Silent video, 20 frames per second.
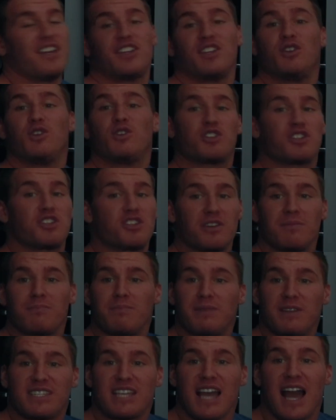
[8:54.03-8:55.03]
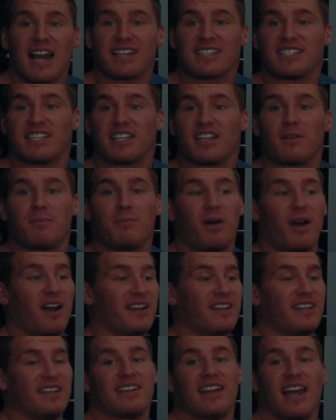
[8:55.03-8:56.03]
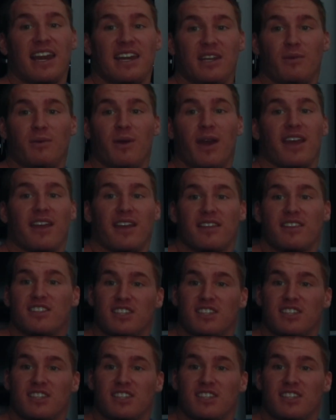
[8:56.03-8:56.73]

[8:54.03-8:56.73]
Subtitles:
you shouldn't be taxing your body in any way.